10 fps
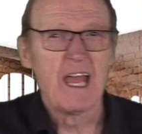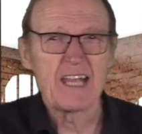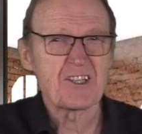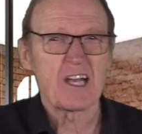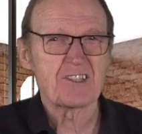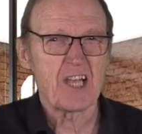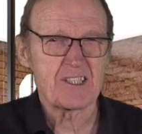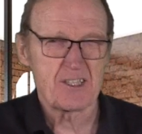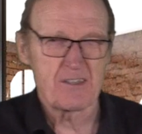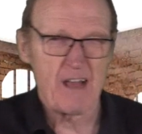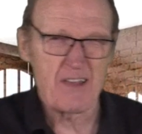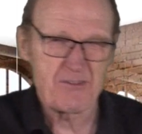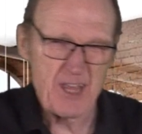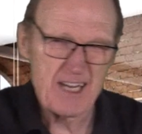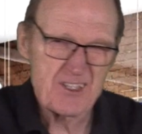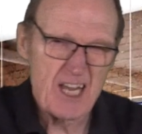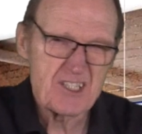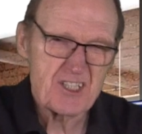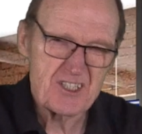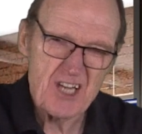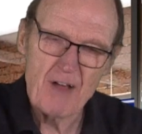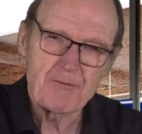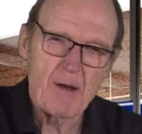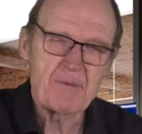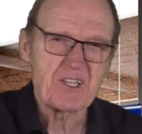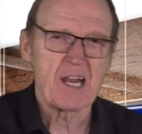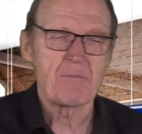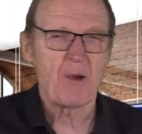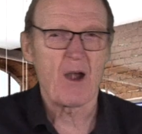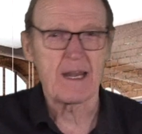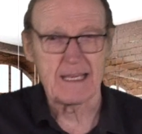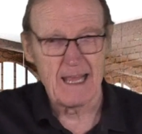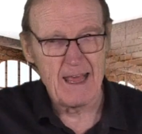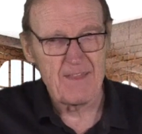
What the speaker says: It's got such things as self-represented party.